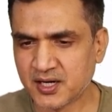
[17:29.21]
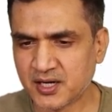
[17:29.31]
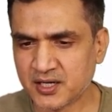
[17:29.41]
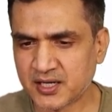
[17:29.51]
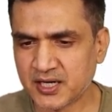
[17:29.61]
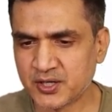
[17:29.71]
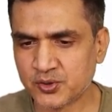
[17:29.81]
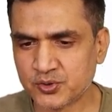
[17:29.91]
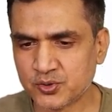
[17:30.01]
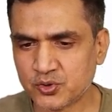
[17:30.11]
I'll click
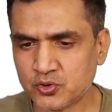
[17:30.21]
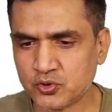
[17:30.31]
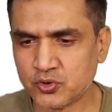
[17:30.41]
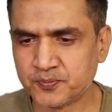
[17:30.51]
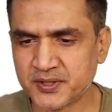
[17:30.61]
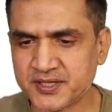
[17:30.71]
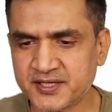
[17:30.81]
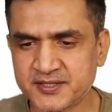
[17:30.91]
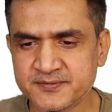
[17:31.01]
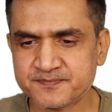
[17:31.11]
on
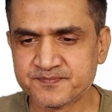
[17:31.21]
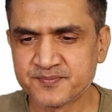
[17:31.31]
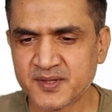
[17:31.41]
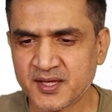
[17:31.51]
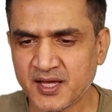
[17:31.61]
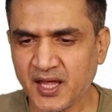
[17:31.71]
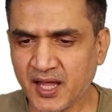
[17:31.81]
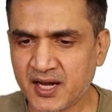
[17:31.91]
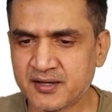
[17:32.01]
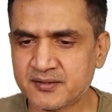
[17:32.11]
OpenAI,
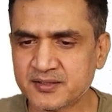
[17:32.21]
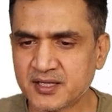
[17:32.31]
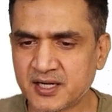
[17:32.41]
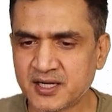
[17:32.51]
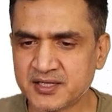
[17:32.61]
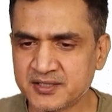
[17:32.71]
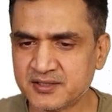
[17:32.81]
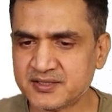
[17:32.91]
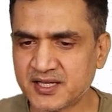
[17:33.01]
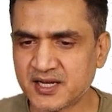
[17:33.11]
and
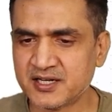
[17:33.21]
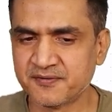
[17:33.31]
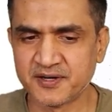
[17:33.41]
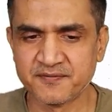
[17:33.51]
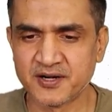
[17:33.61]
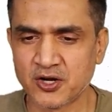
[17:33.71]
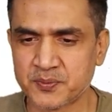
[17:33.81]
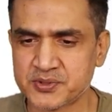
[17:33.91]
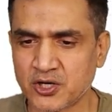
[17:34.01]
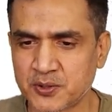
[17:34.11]
here there are different
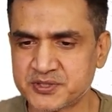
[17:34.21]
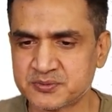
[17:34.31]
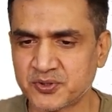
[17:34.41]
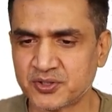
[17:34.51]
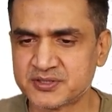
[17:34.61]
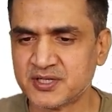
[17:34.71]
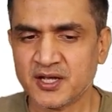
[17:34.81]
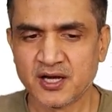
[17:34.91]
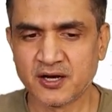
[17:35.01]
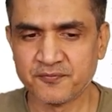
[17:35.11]
options, because
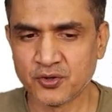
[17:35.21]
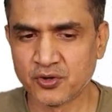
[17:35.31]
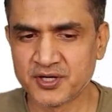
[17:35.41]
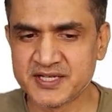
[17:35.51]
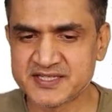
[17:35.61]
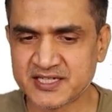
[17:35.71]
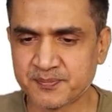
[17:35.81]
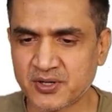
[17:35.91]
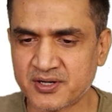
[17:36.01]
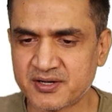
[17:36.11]
we already set
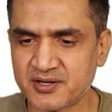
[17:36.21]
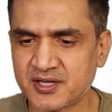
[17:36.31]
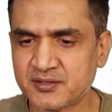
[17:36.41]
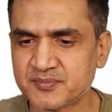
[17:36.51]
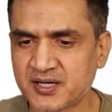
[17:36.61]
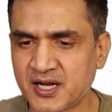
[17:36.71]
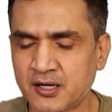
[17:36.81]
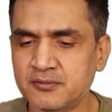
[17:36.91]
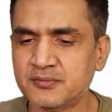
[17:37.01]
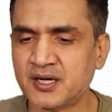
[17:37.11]
up our trigger.
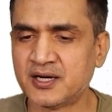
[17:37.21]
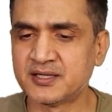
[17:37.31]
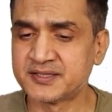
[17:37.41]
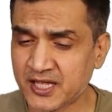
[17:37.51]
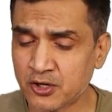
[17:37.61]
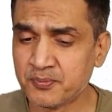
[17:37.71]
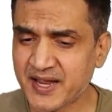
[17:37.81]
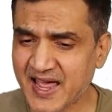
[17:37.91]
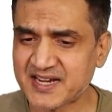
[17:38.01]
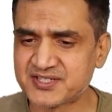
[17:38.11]
Now there will be
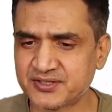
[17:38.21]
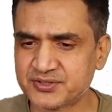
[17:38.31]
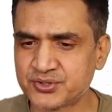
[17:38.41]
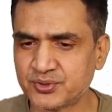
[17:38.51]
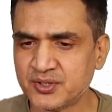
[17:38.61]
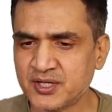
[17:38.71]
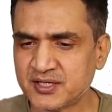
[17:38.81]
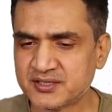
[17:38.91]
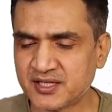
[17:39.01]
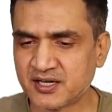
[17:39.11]
actions. So
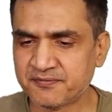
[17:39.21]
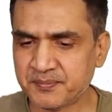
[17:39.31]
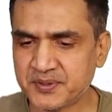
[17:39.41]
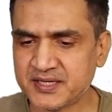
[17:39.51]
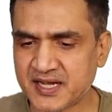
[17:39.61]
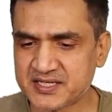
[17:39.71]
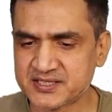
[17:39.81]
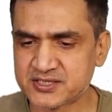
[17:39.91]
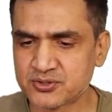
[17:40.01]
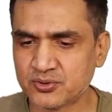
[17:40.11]
there are 15
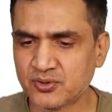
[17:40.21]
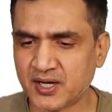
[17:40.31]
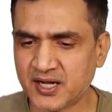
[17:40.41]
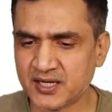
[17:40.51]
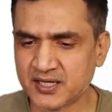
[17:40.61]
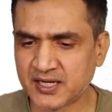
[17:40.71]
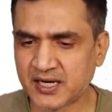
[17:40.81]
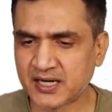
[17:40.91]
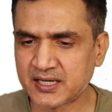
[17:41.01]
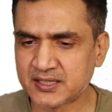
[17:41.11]
actions. So I'll
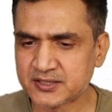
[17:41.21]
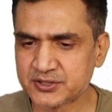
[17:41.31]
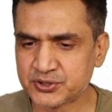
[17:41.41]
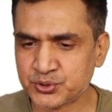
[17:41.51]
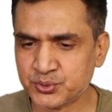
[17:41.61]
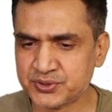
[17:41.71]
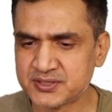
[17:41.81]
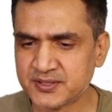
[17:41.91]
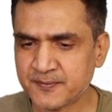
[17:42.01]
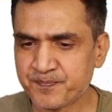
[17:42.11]

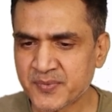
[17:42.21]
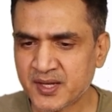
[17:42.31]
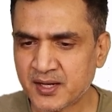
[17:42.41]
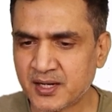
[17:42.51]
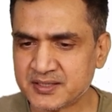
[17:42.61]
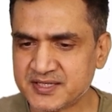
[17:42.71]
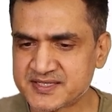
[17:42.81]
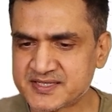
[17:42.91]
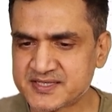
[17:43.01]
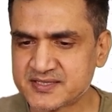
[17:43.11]
use
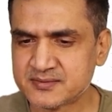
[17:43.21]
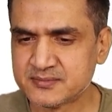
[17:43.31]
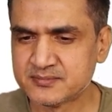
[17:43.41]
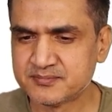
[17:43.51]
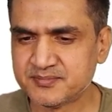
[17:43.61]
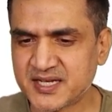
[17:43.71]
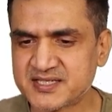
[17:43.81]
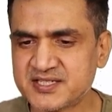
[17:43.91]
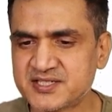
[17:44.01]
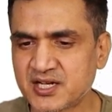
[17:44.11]
this
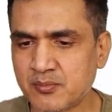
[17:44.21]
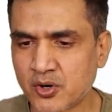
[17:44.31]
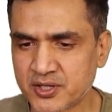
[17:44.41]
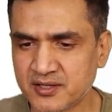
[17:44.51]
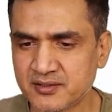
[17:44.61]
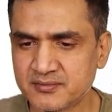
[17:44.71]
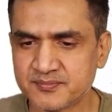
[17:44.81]
message a model,